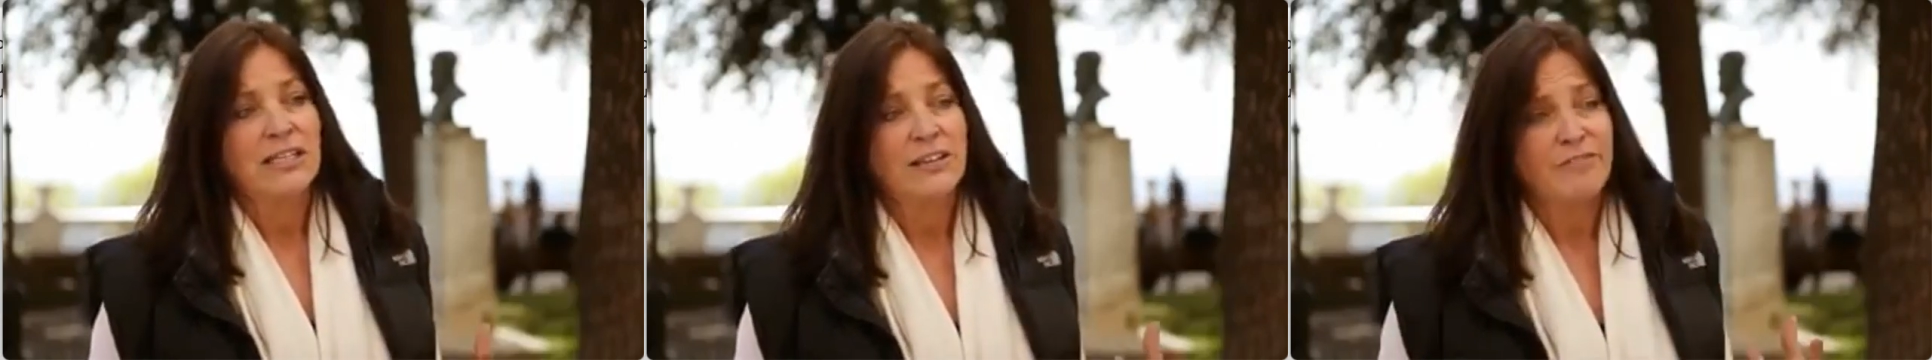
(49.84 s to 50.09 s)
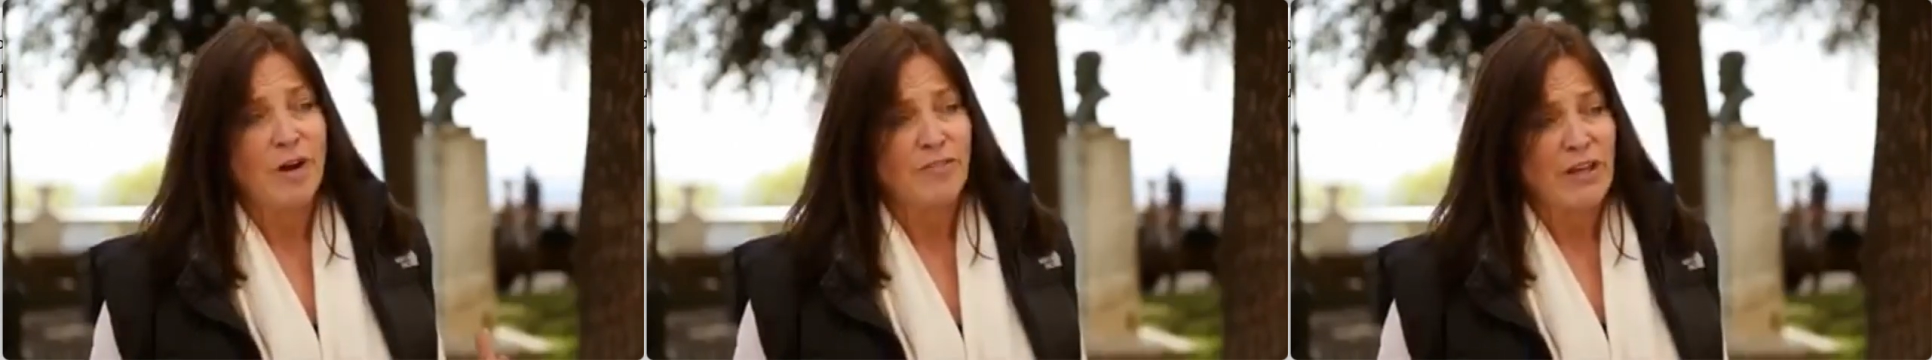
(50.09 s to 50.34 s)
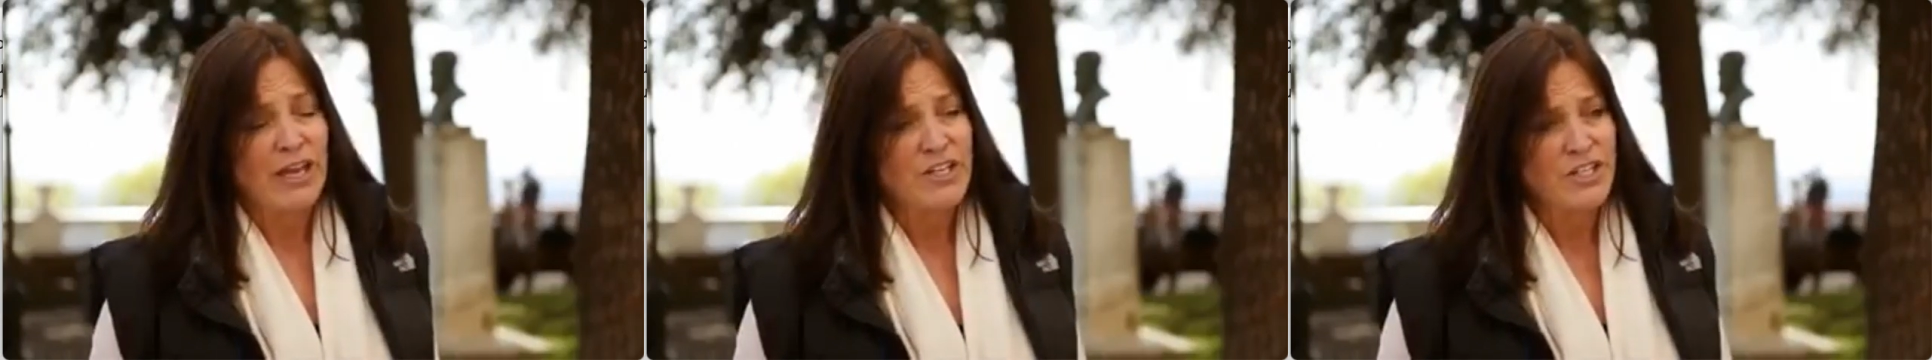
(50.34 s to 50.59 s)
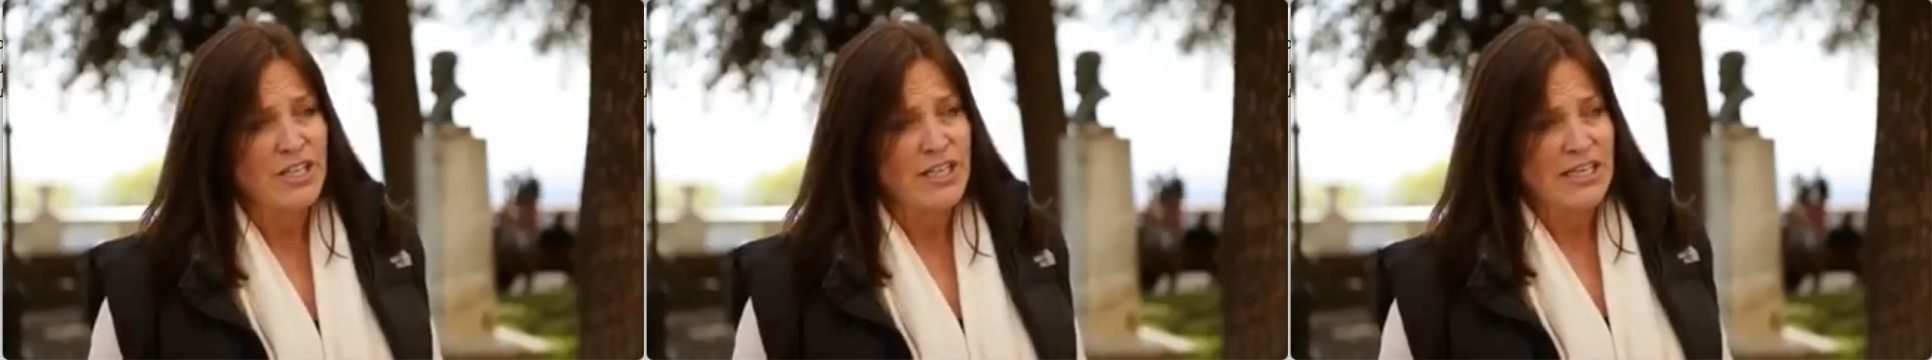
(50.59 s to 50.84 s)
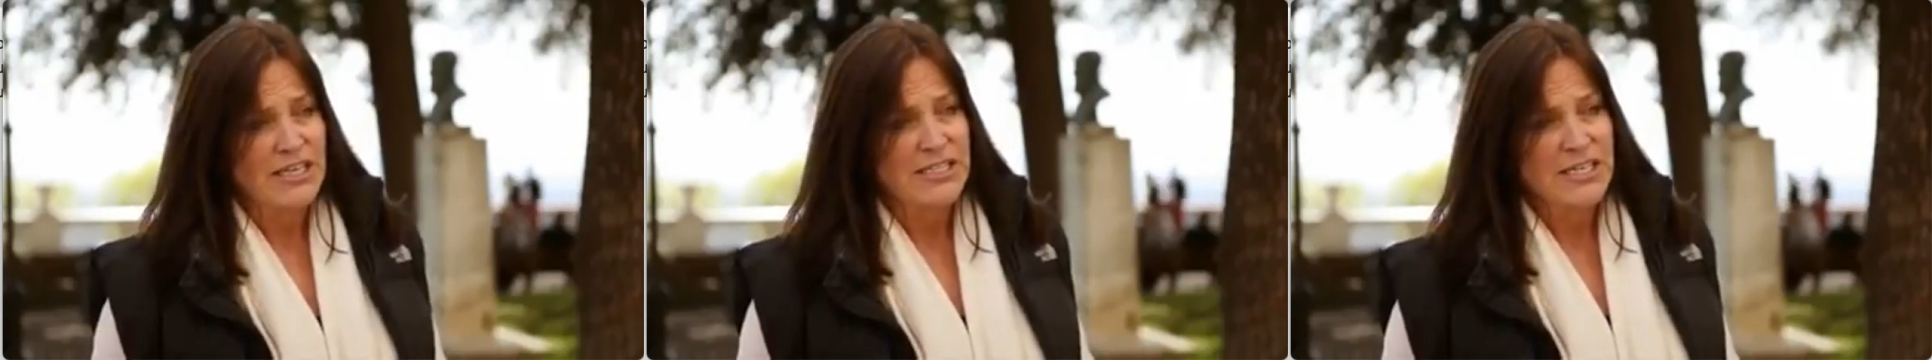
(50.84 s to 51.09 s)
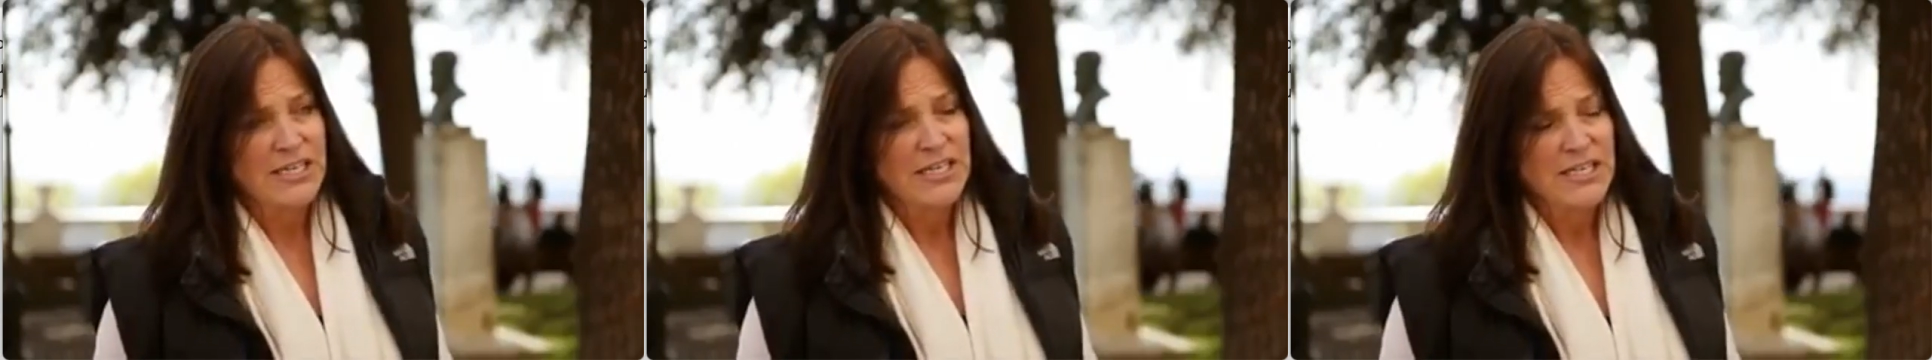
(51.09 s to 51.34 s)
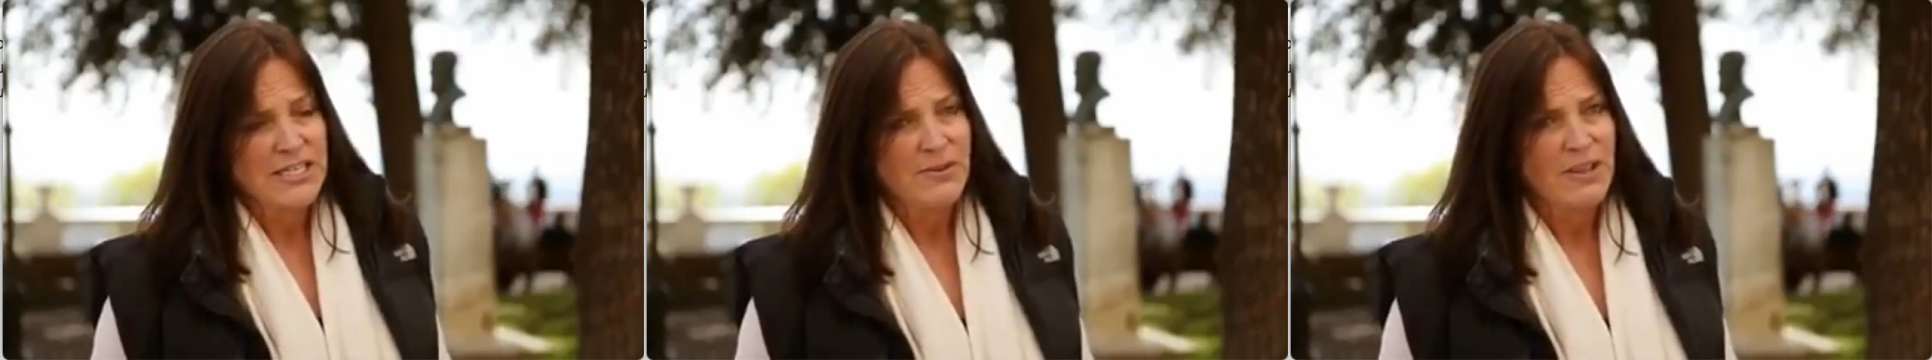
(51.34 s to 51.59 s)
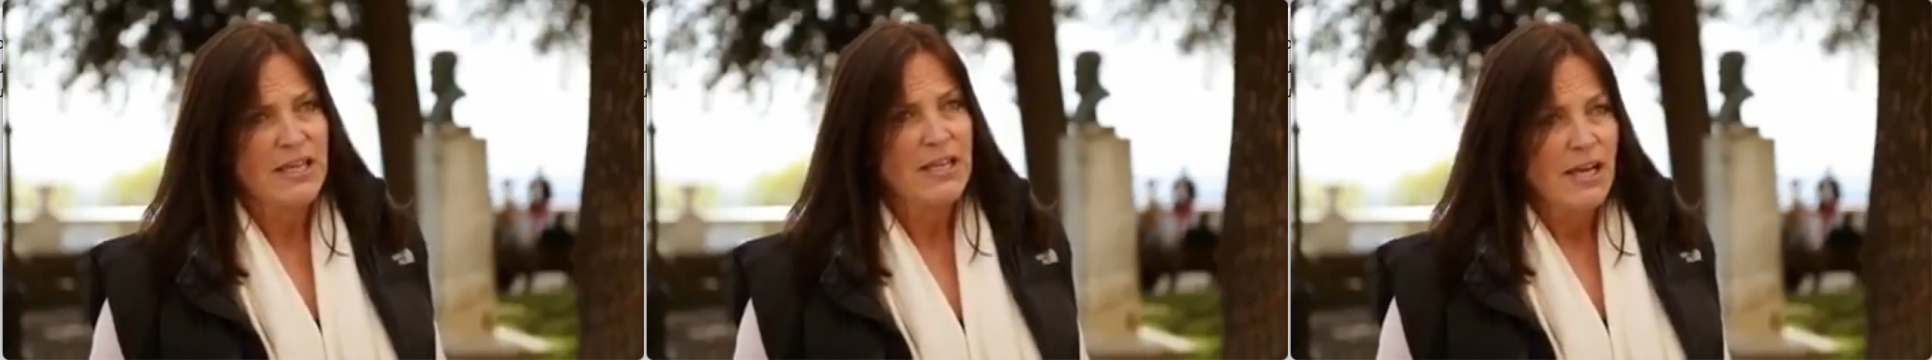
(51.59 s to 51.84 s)
and then the verification things.
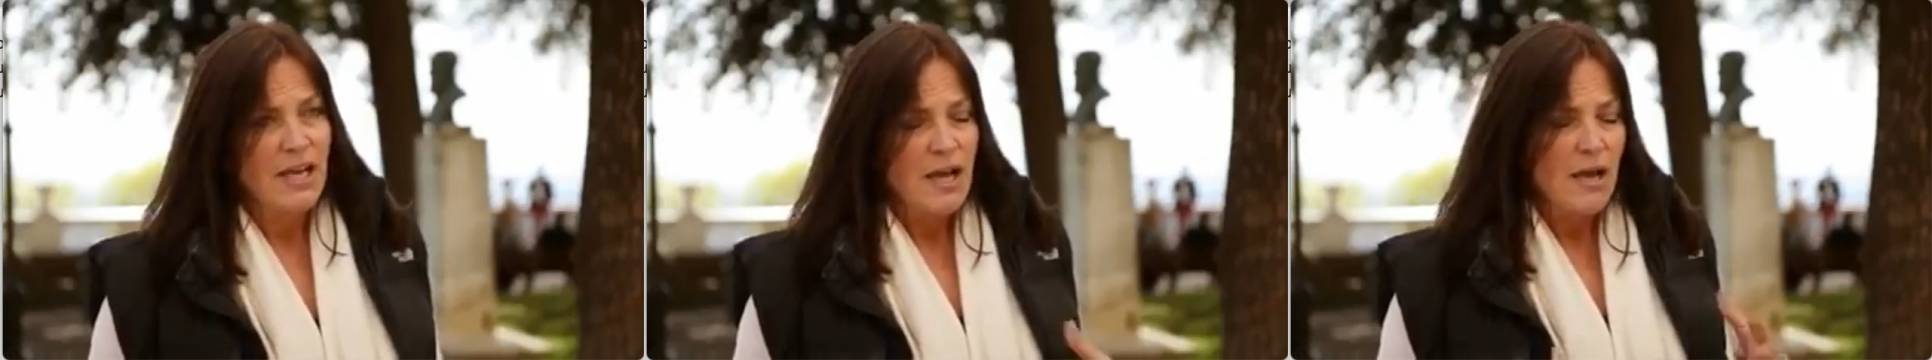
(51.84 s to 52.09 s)
So I think